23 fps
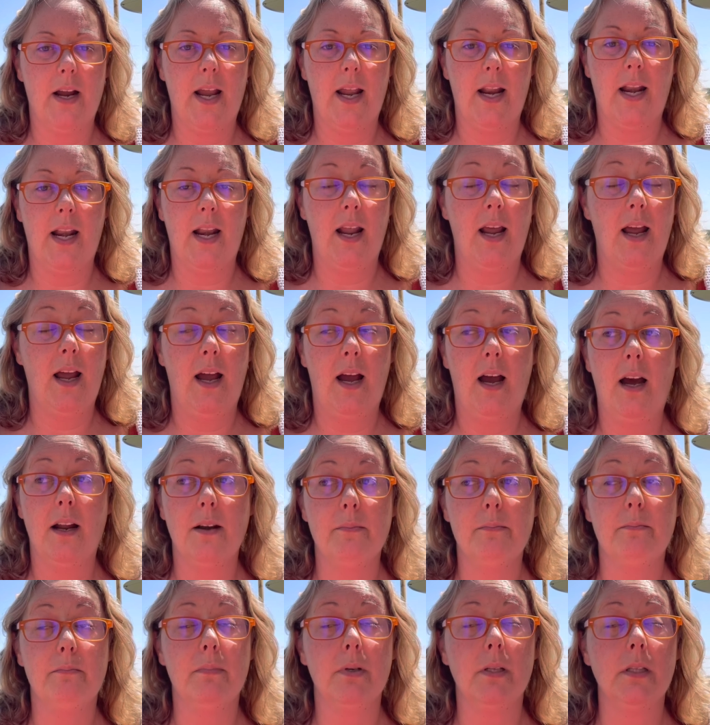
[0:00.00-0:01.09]
and
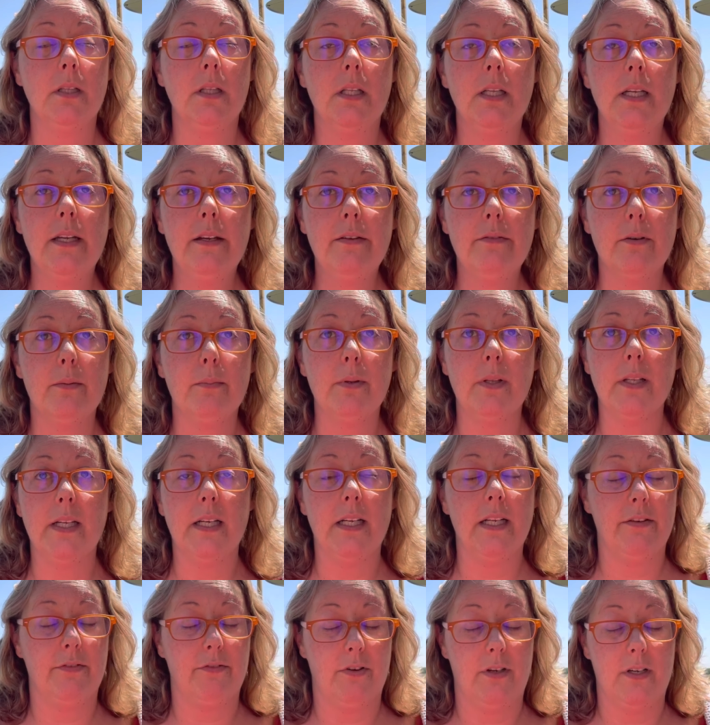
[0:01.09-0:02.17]
unbelievably
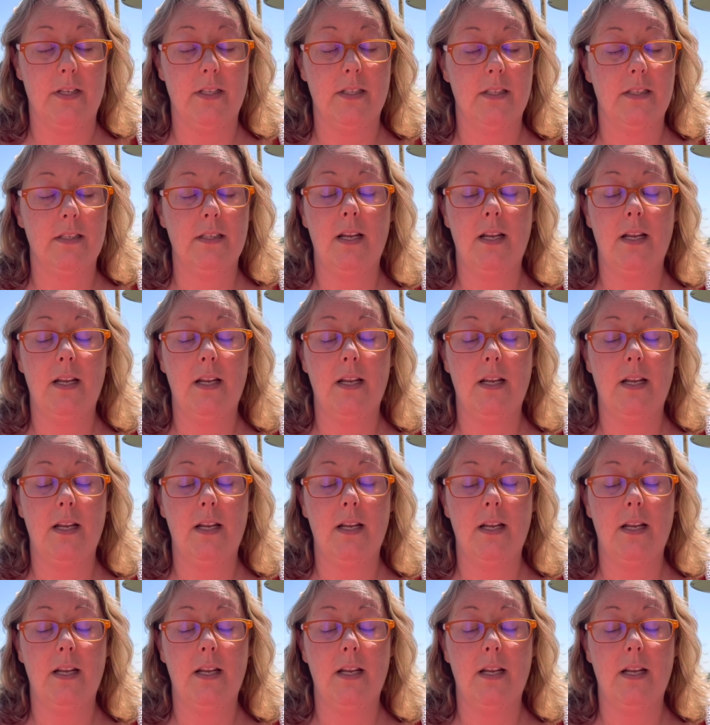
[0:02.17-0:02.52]
different.